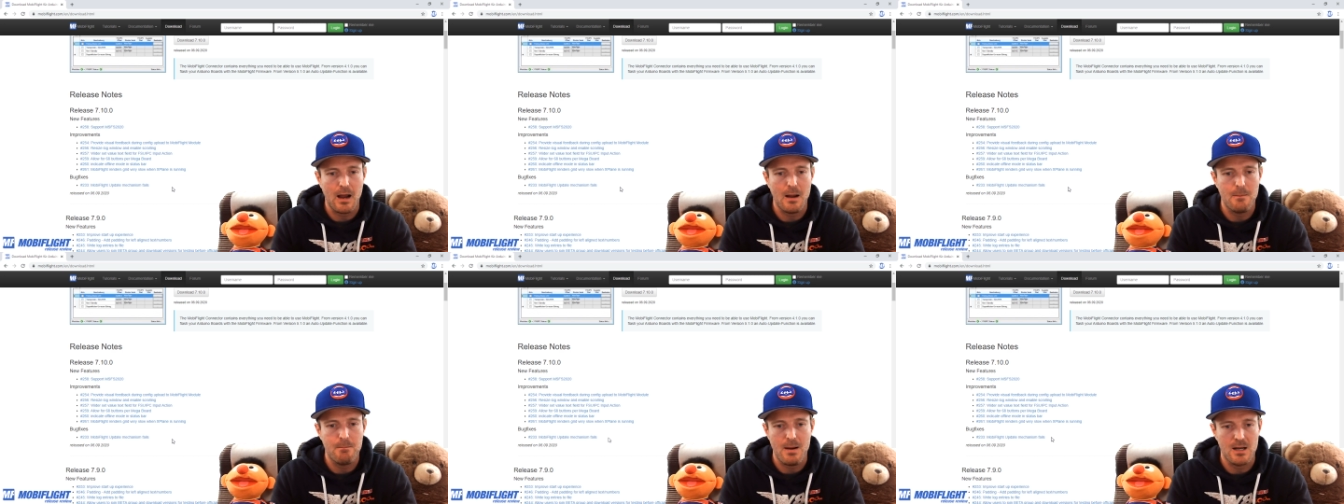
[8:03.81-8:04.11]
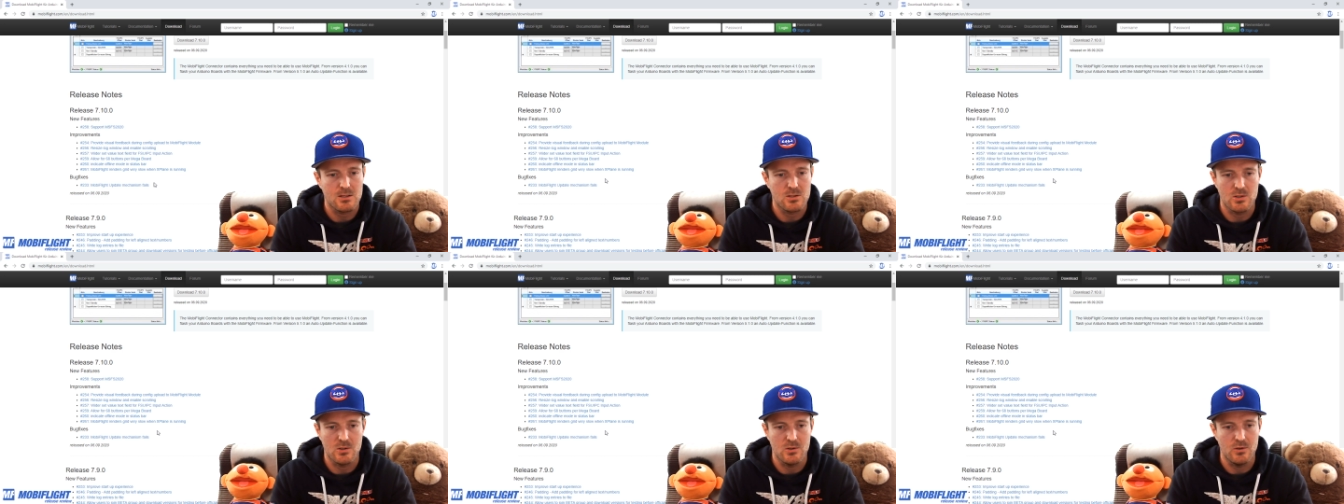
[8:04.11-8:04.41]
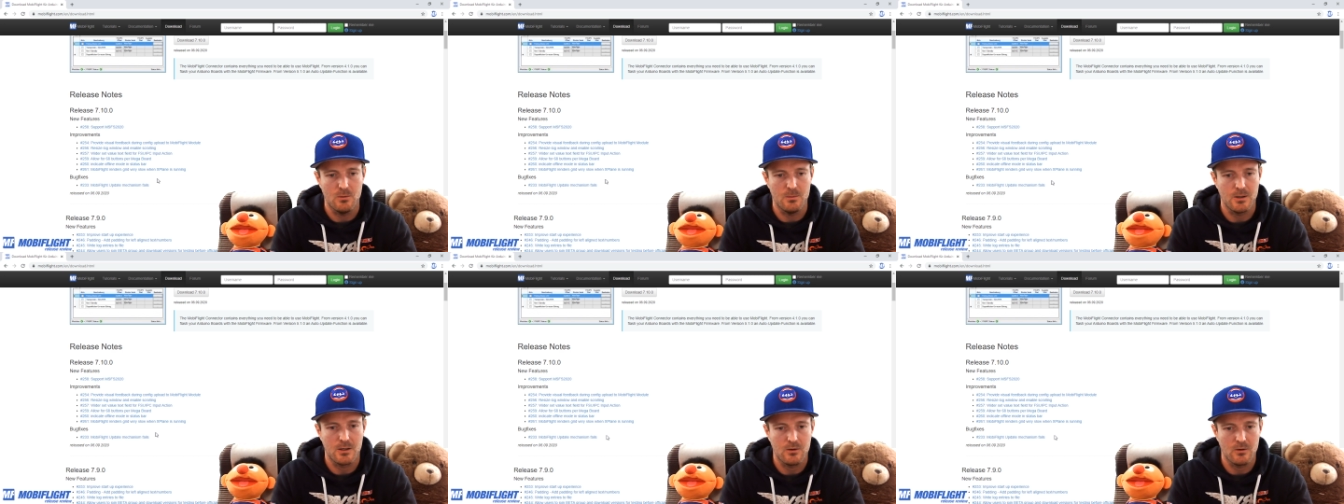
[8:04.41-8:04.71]
I, bet you
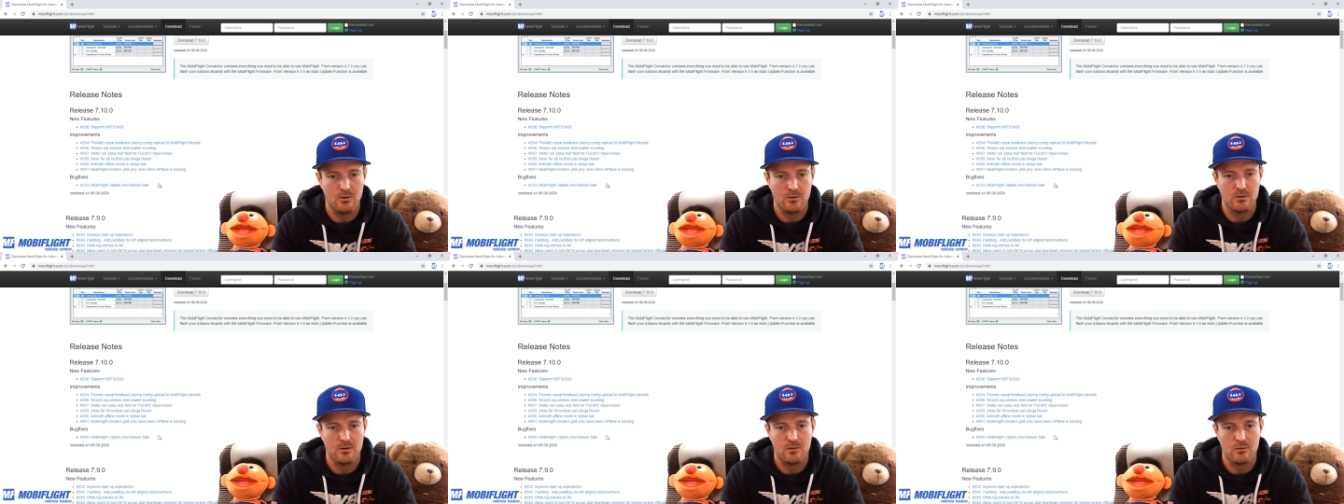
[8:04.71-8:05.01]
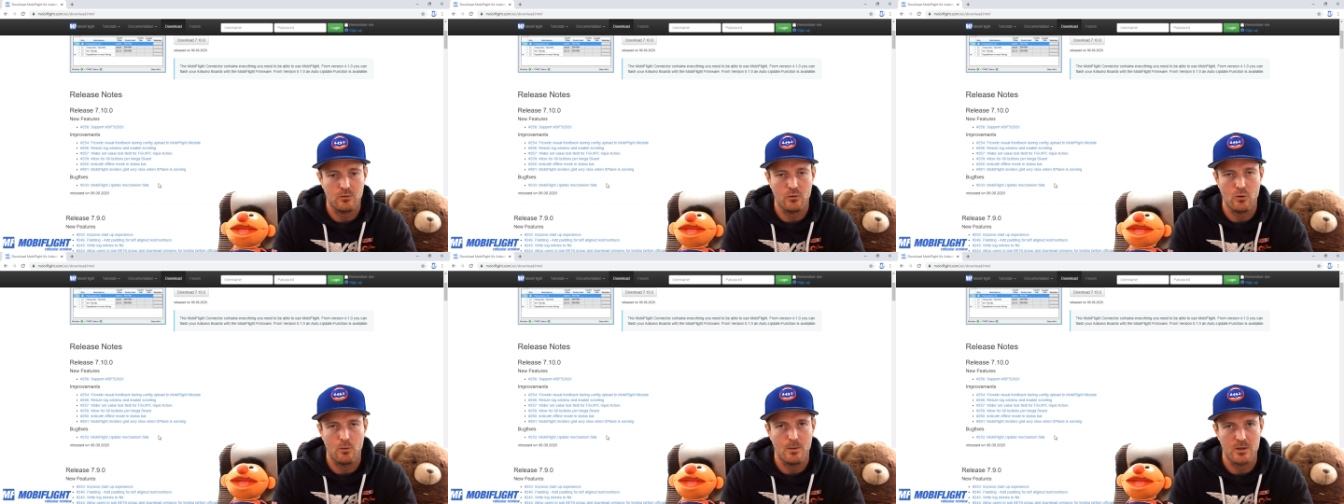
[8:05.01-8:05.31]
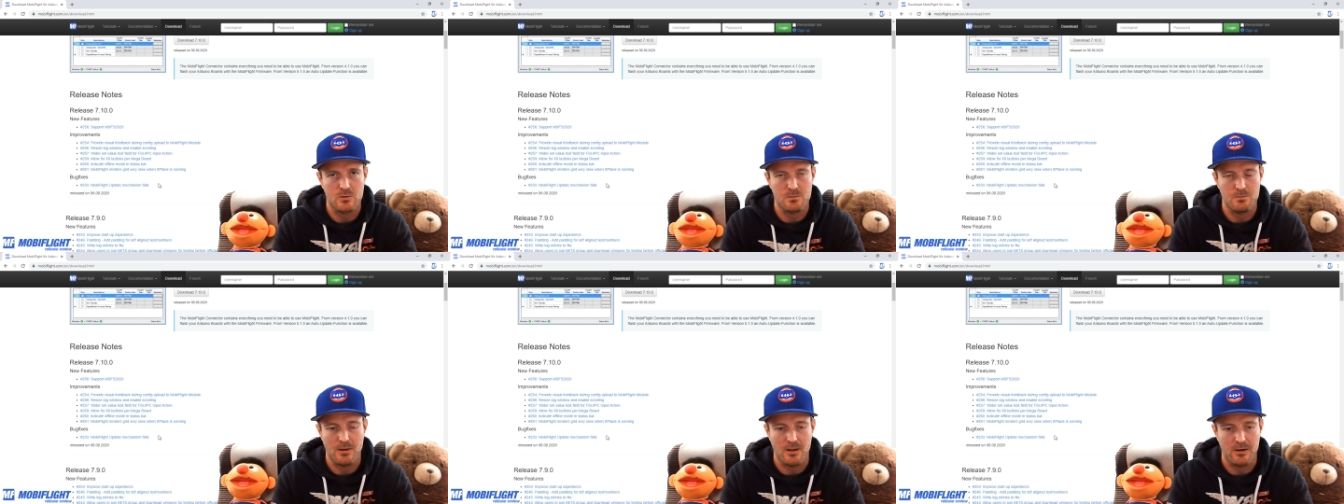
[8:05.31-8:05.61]
do because it's so
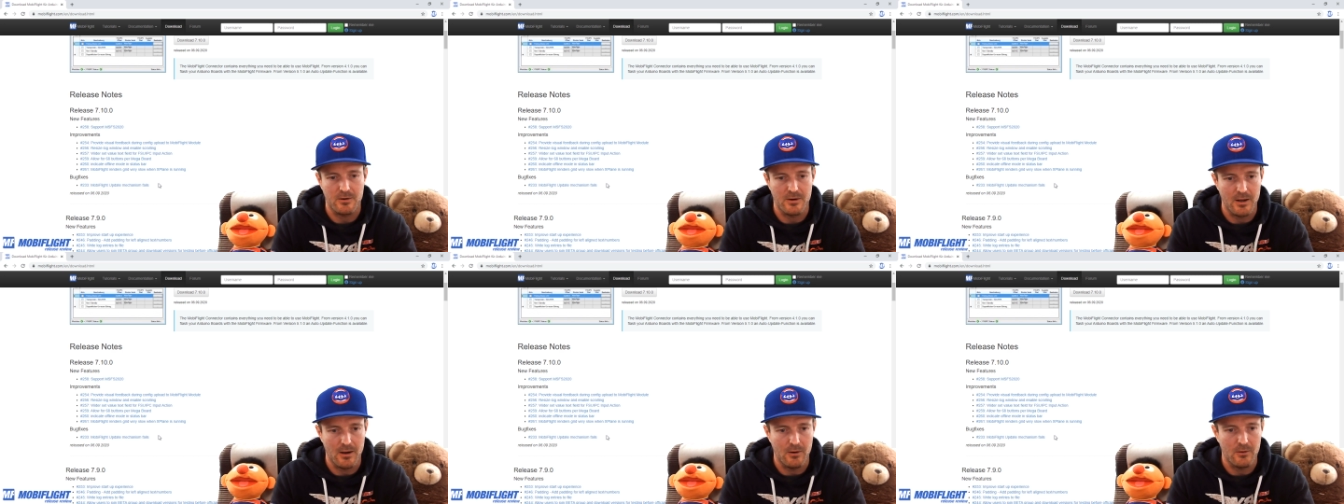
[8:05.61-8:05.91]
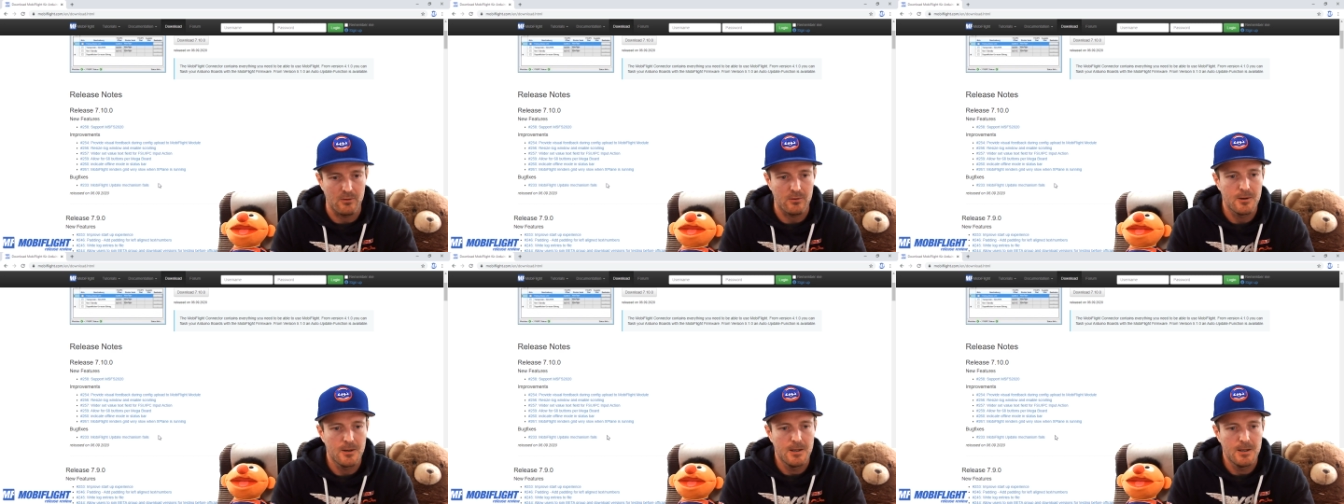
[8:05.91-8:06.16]
much better now.